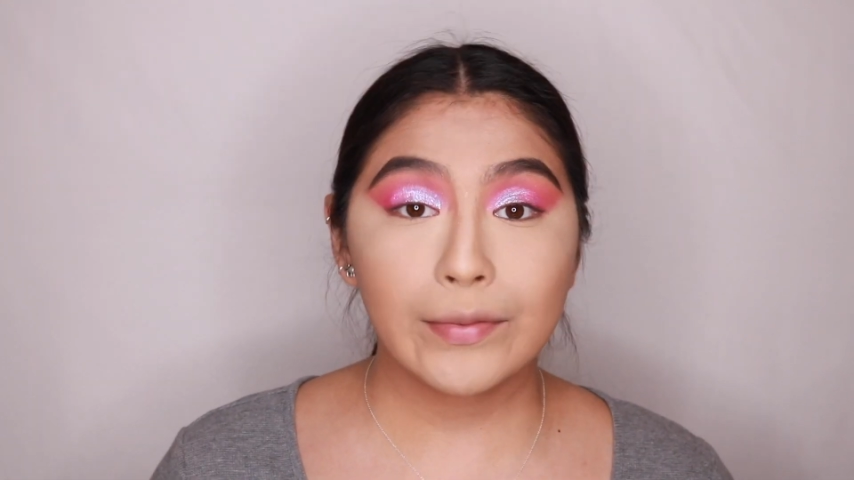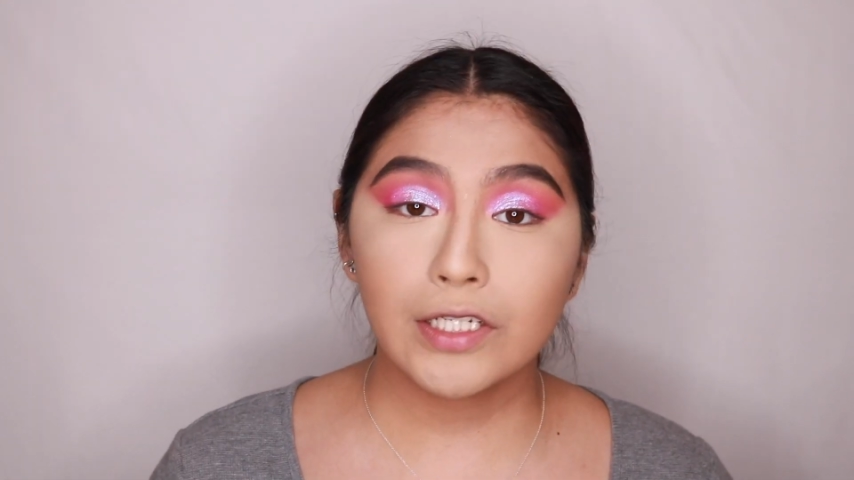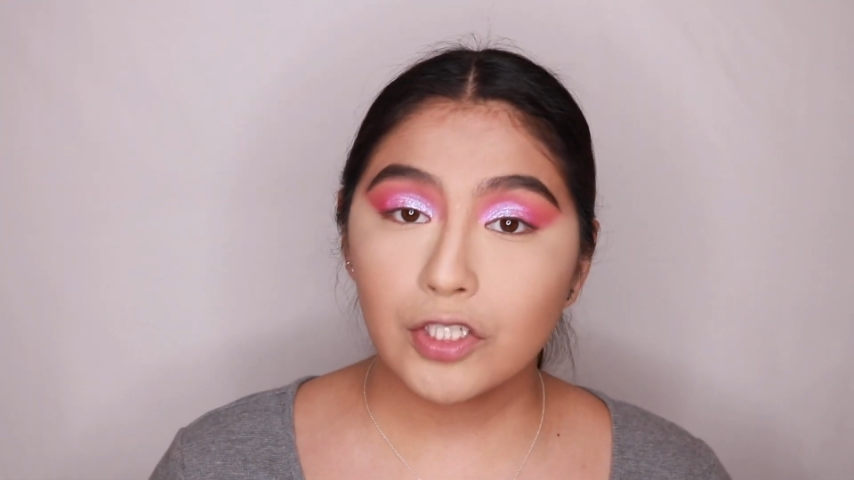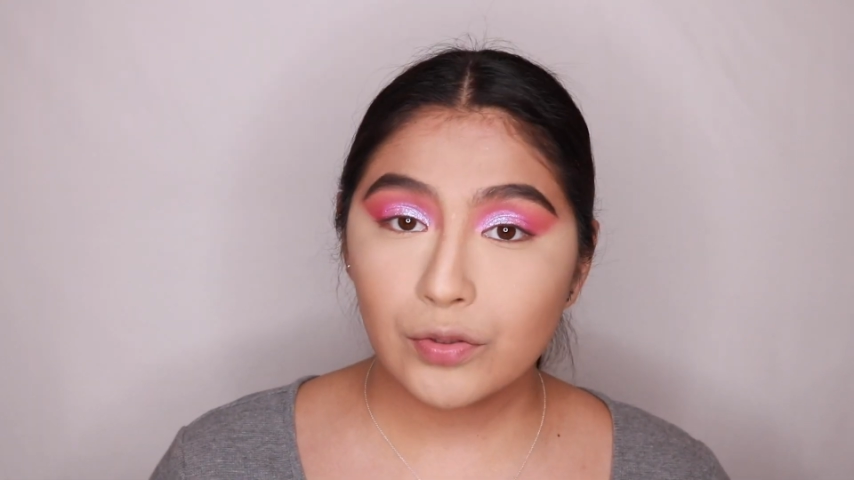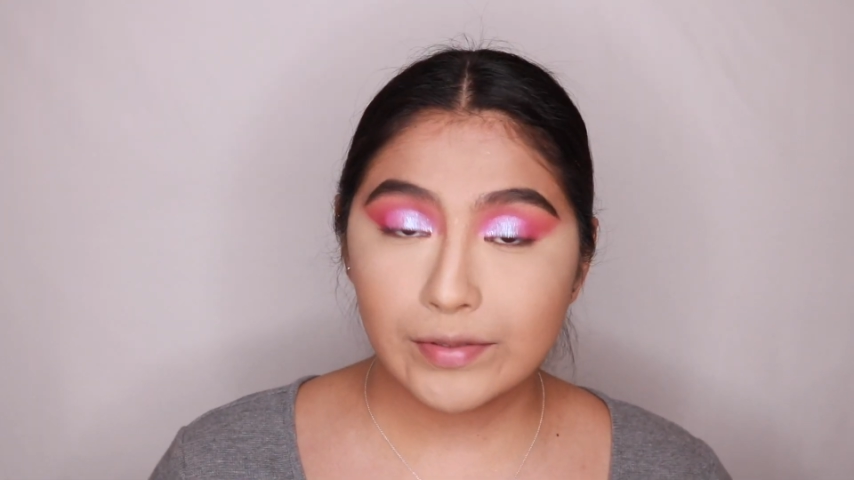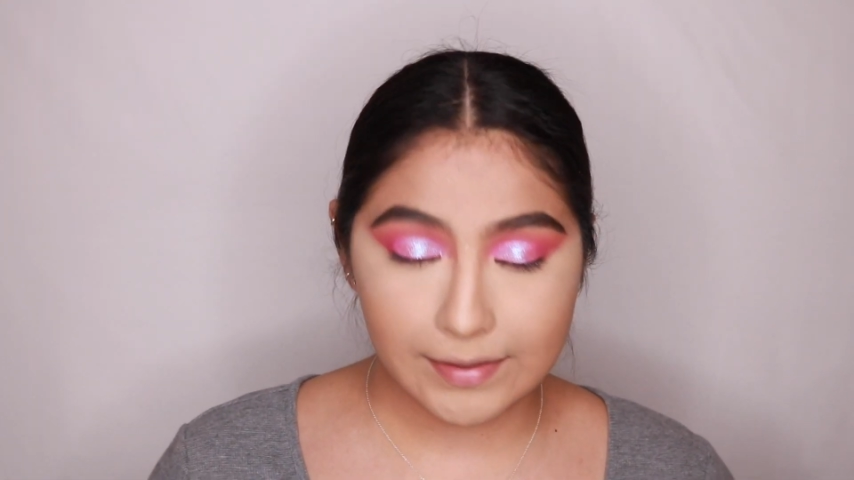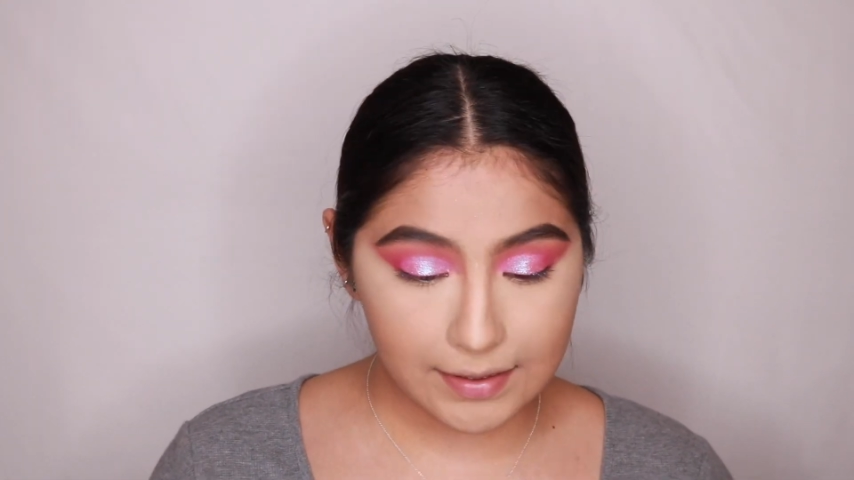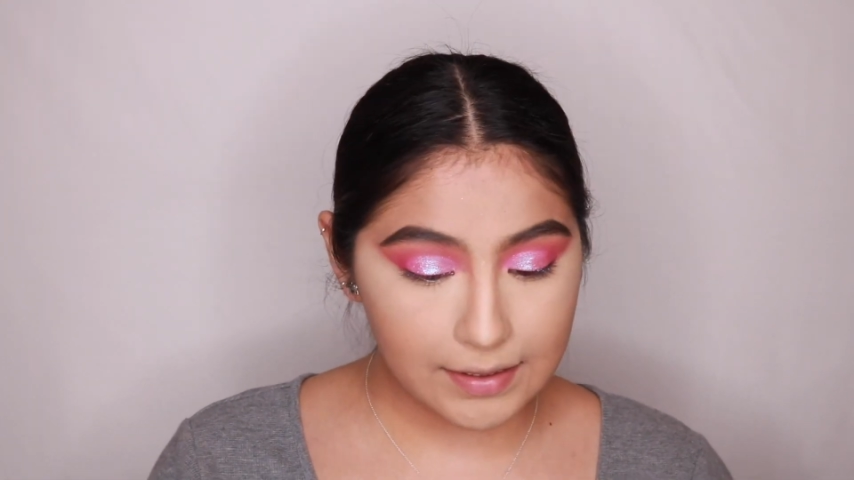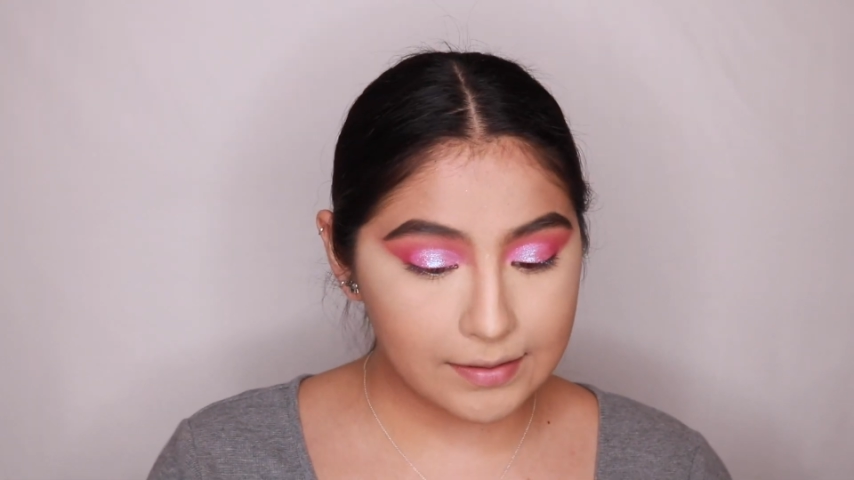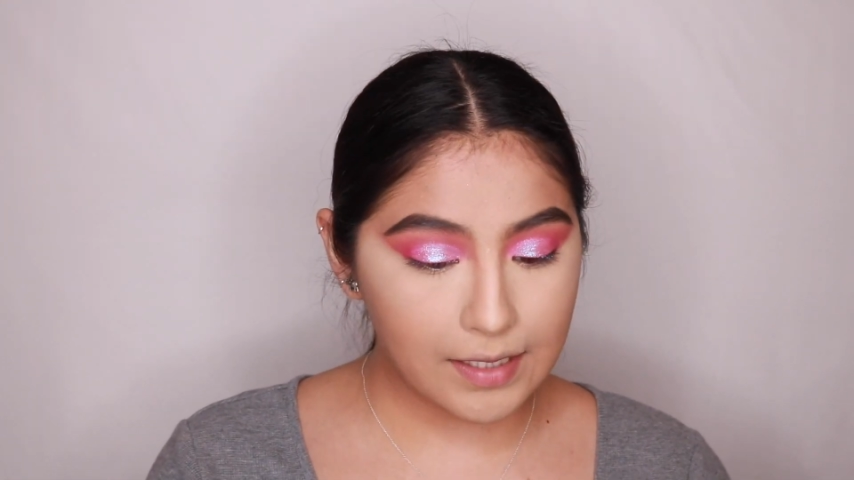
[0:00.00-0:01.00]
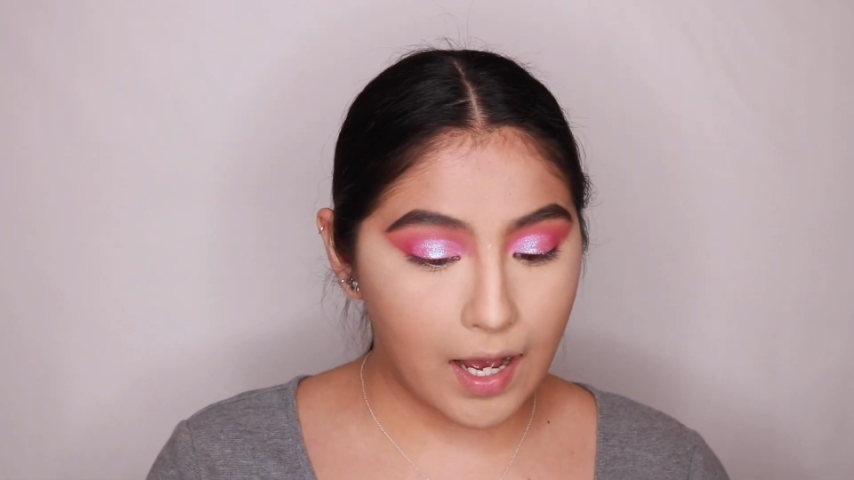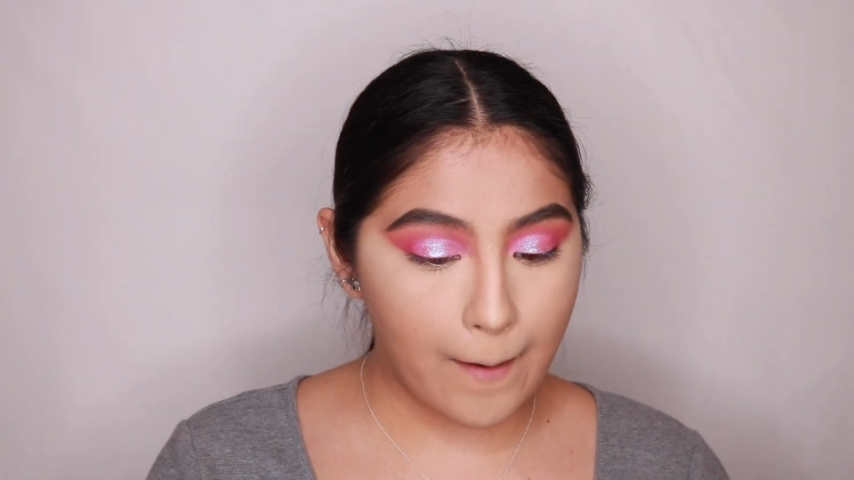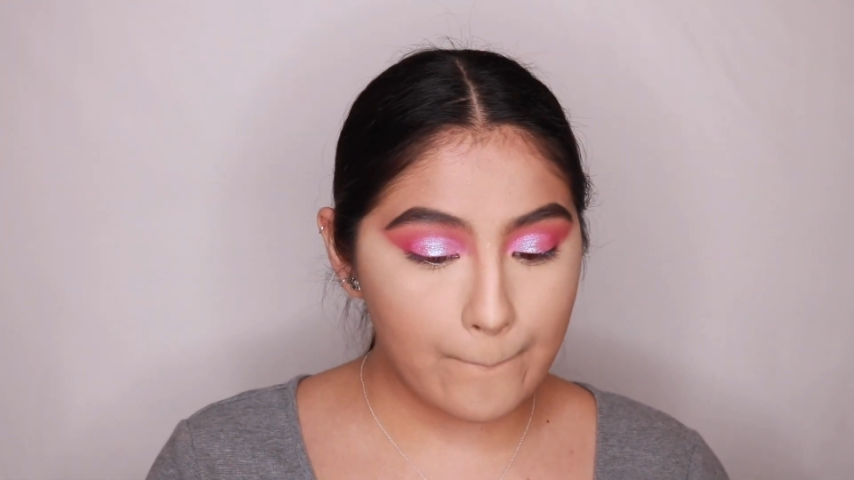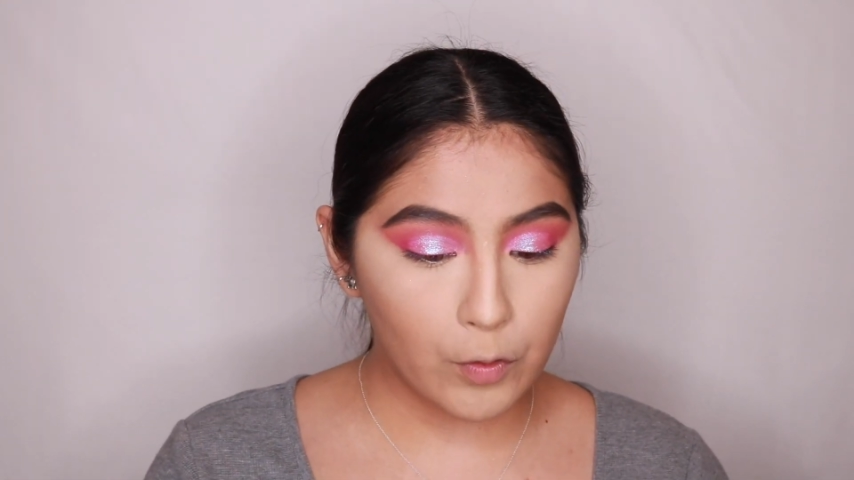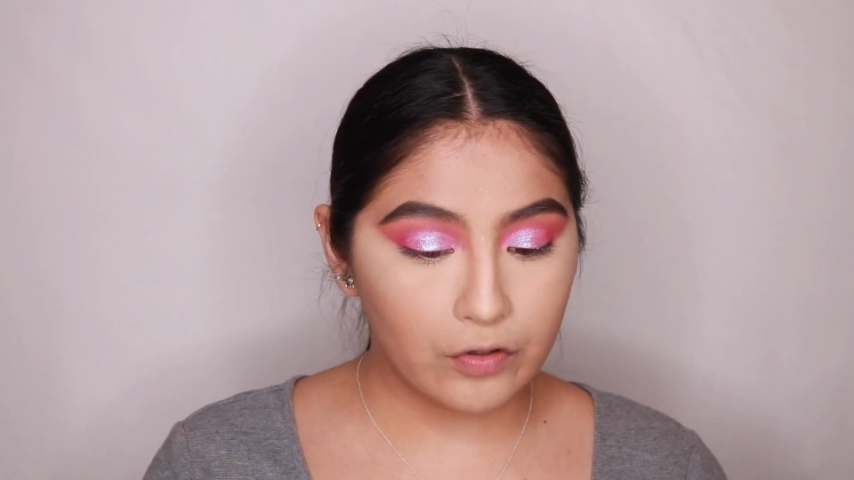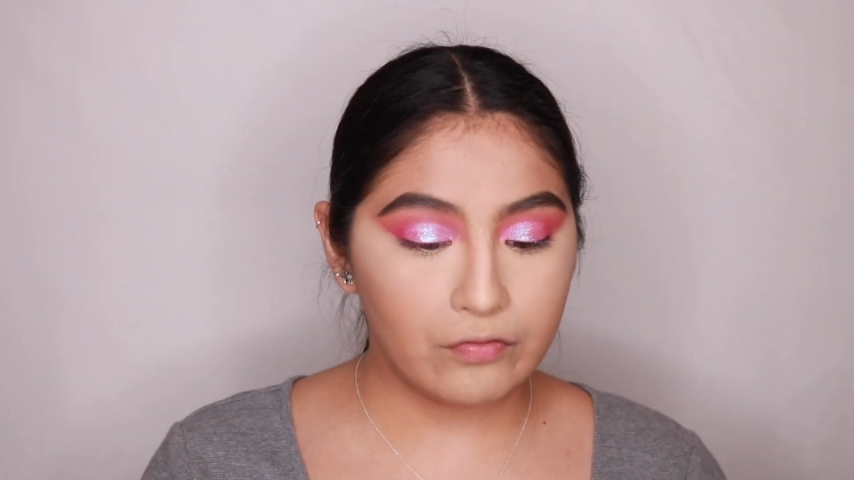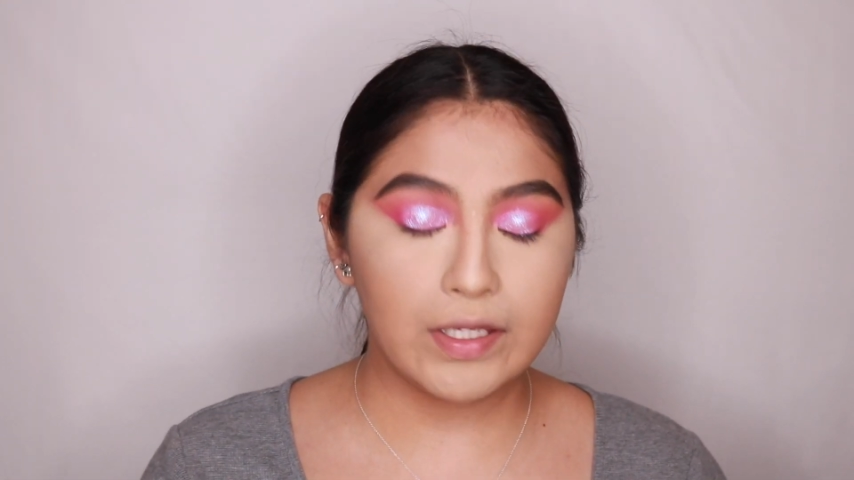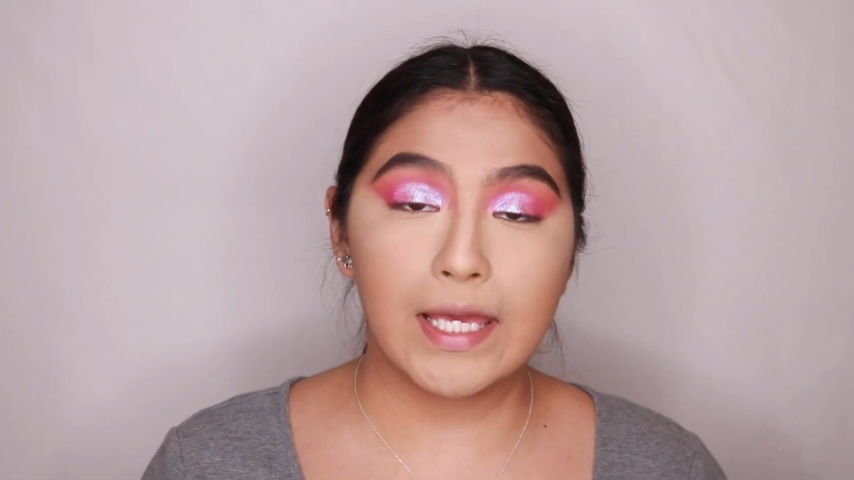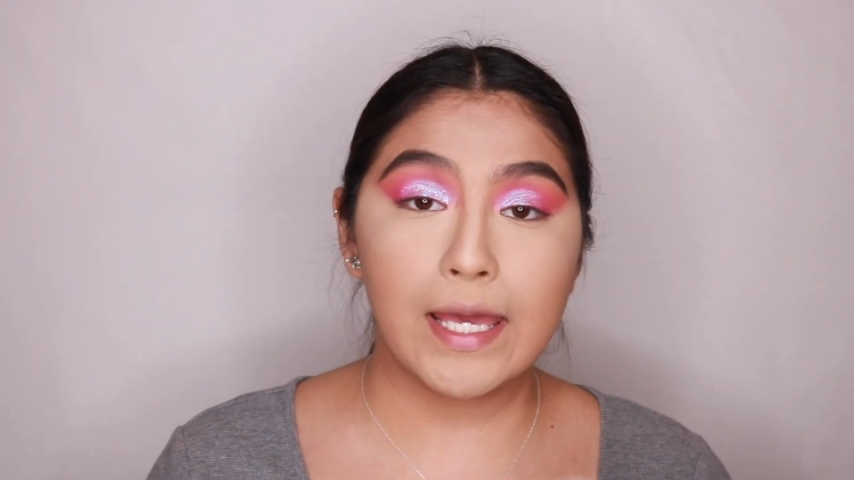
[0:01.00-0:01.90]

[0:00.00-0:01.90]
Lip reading: I'm going to use this Morphe